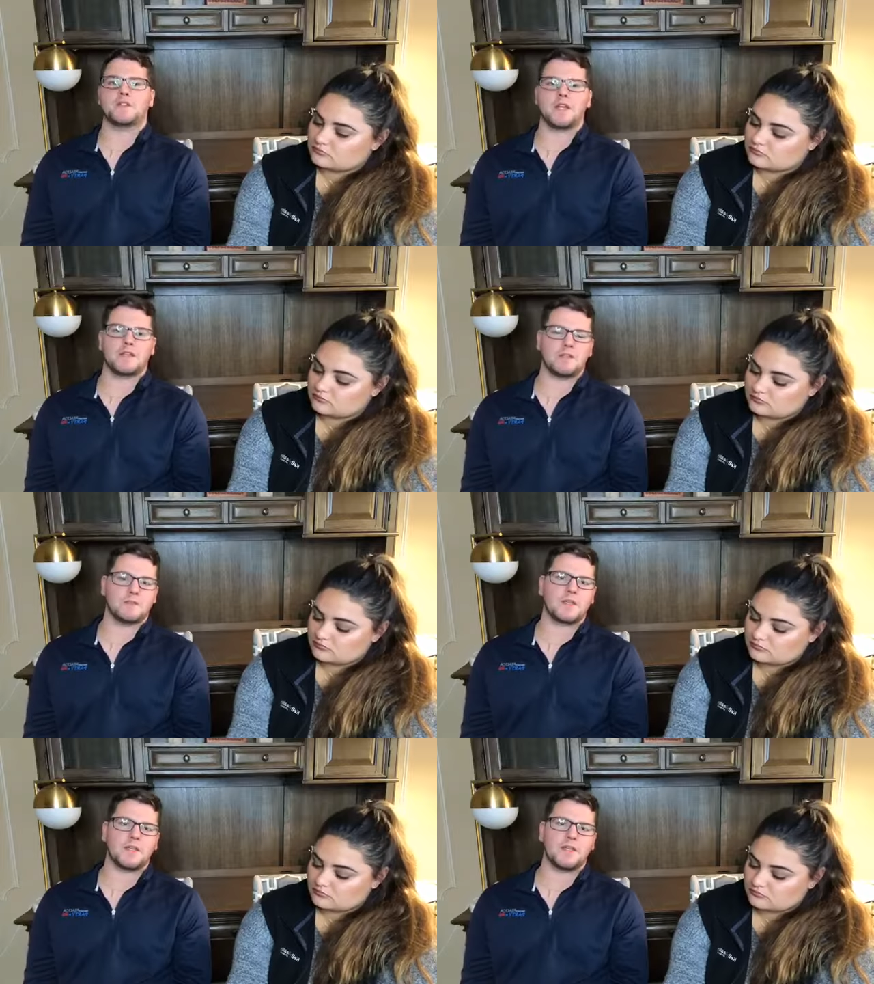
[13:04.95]
Speaker 1: just getting
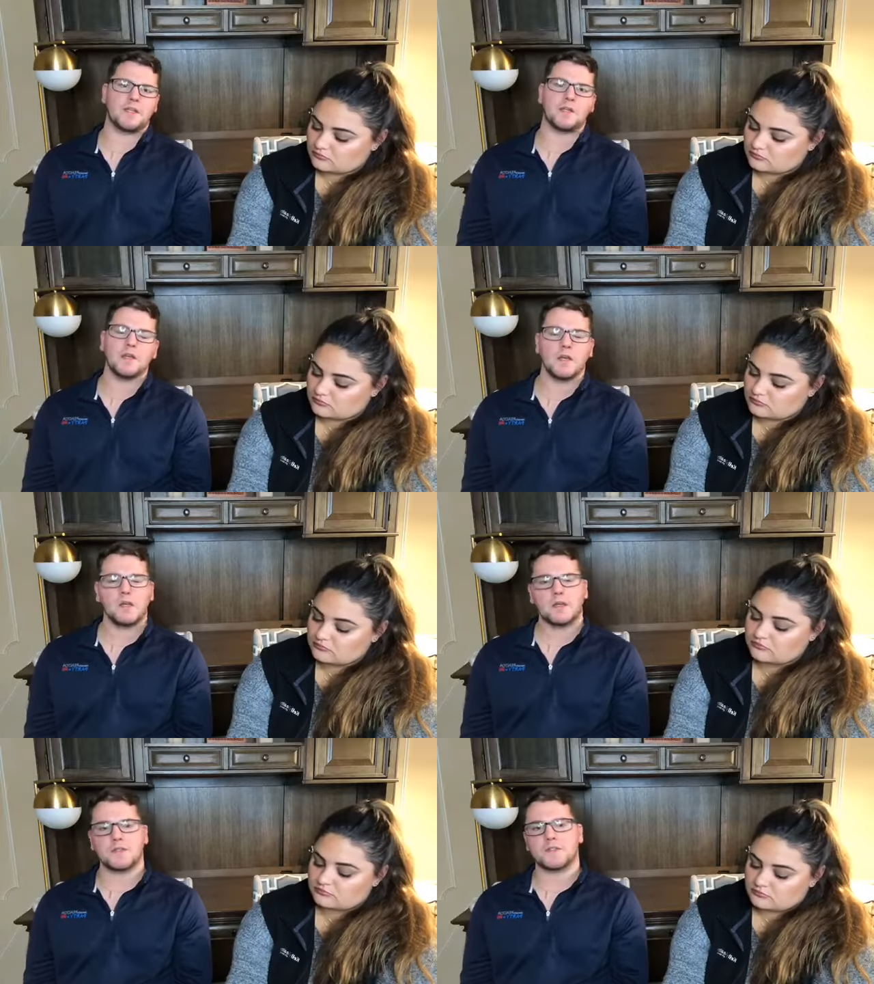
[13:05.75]
them cleaned
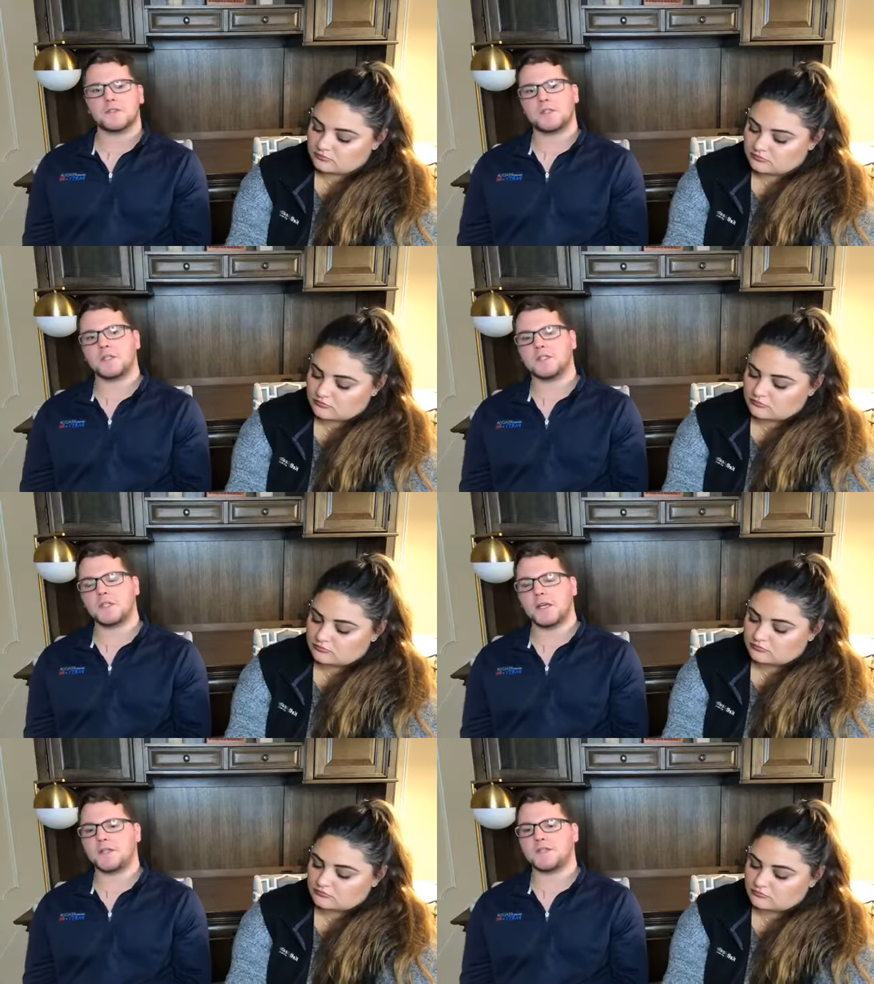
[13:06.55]
because there's a good
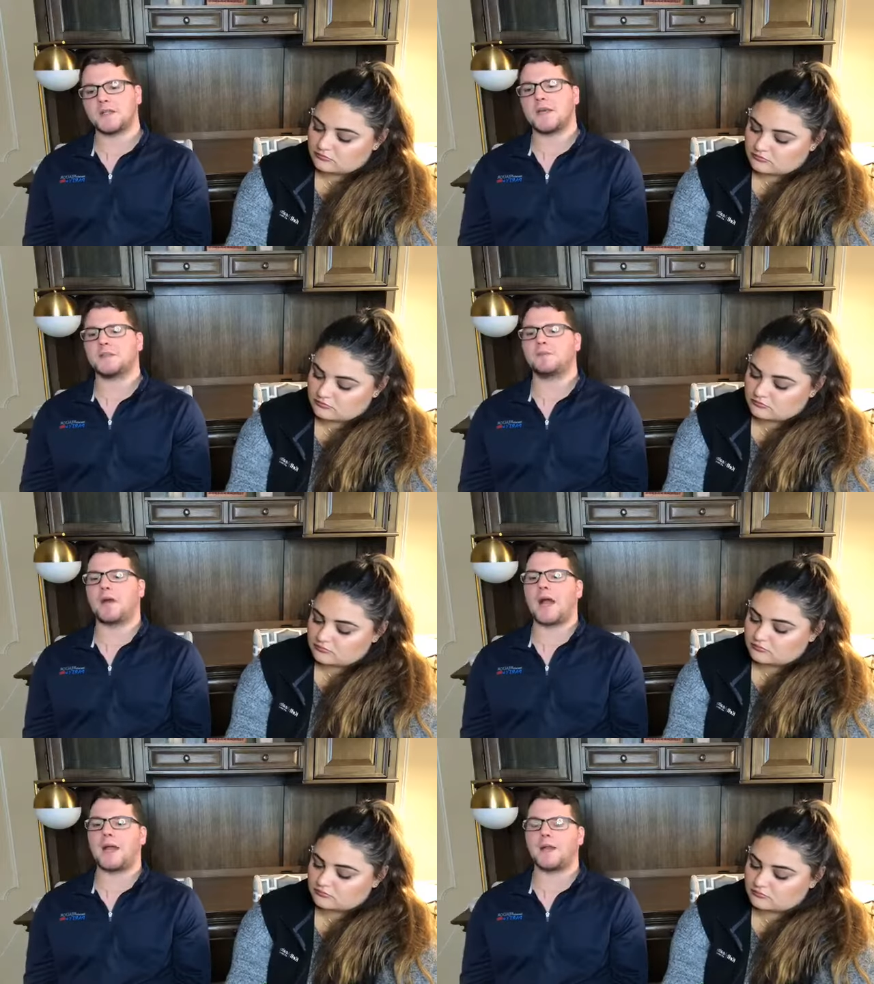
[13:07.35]
chance that the
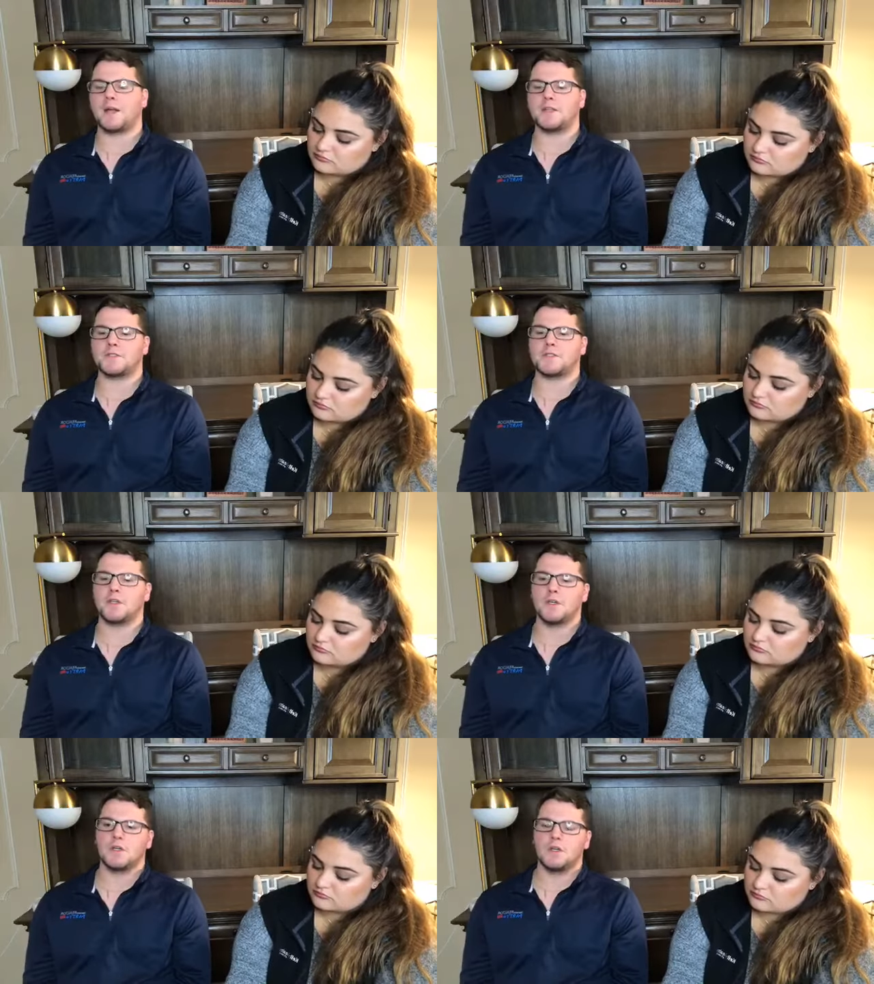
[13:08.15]
buyers
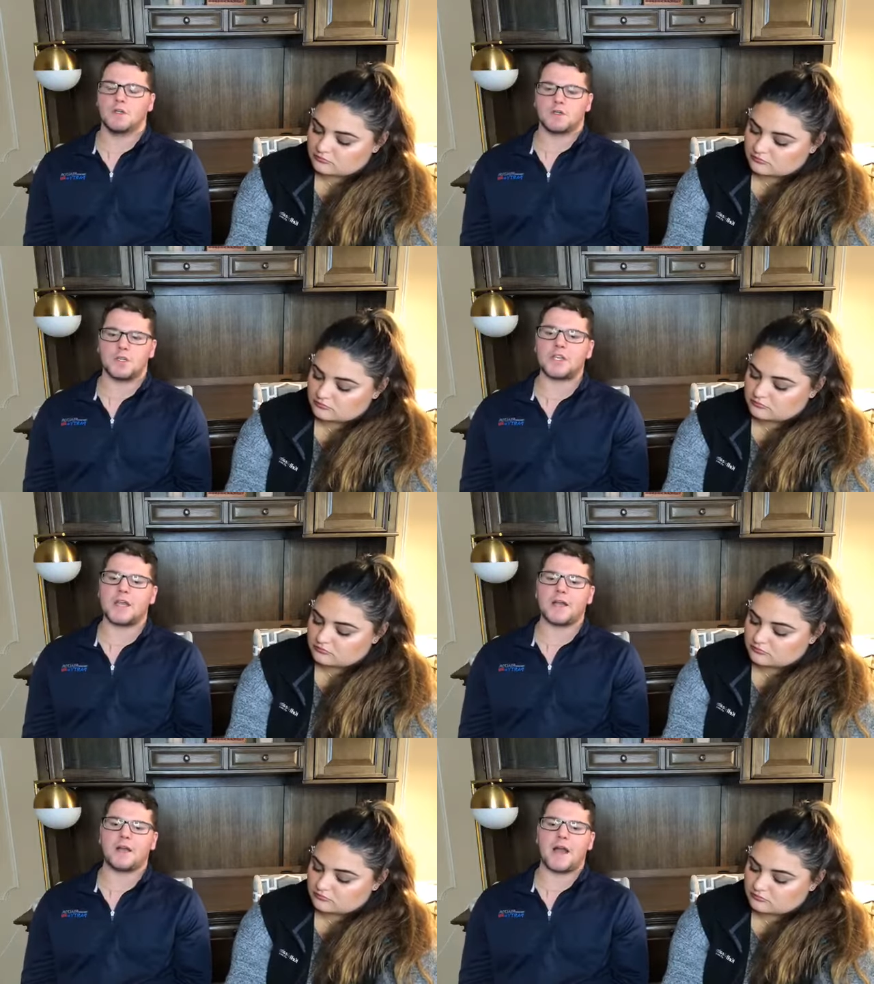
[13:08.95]

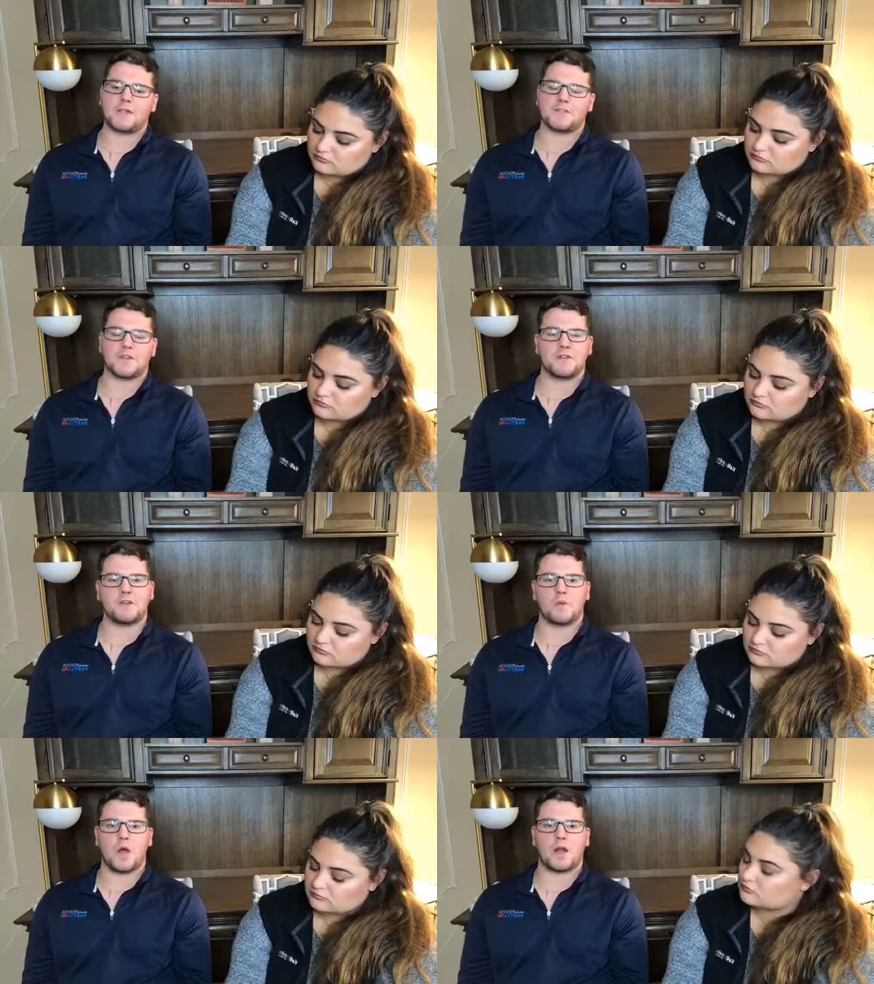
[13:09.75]
looking at your house don't
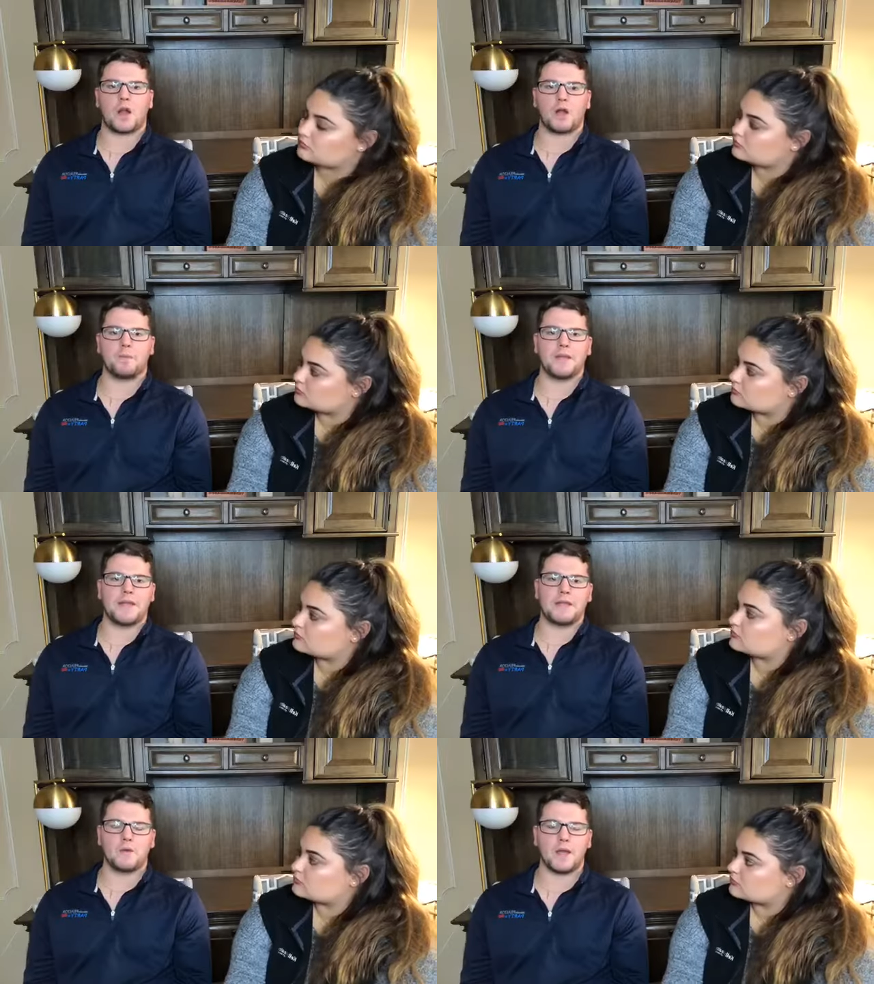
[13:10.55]
even want carpet
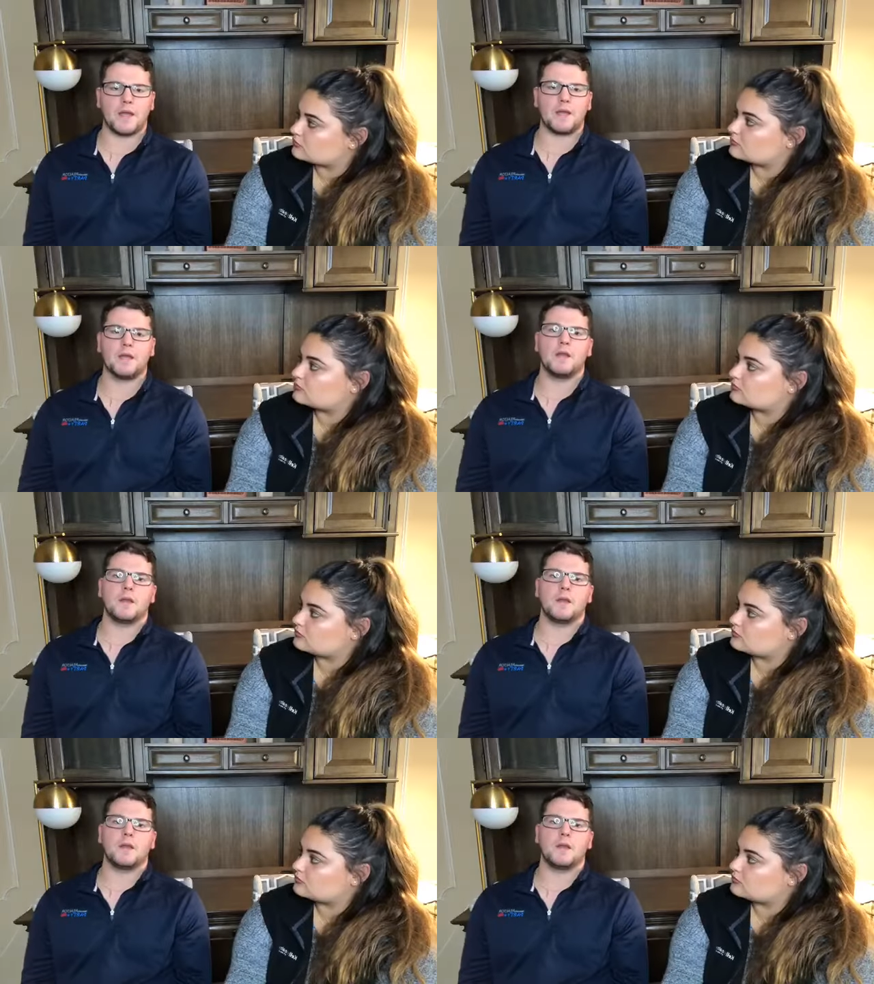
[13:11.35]
anyway.